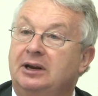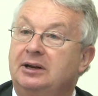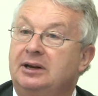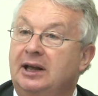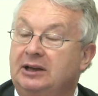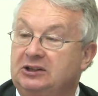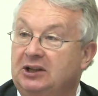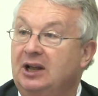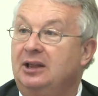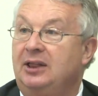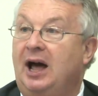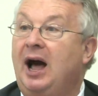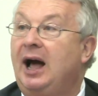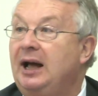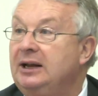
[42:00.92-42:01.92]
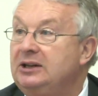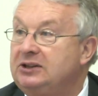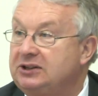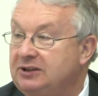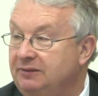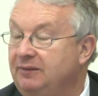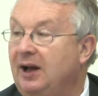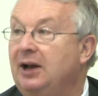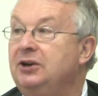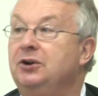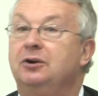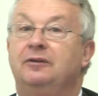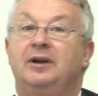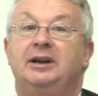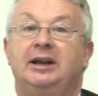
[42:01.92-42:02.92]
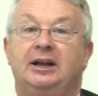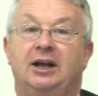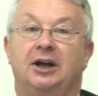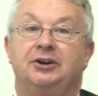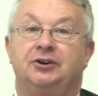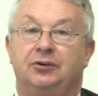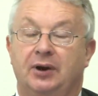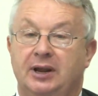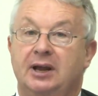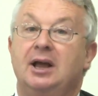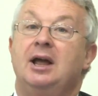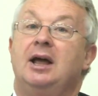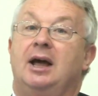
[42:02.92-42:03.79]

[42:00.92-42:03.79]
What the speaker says: index, the highest value of any country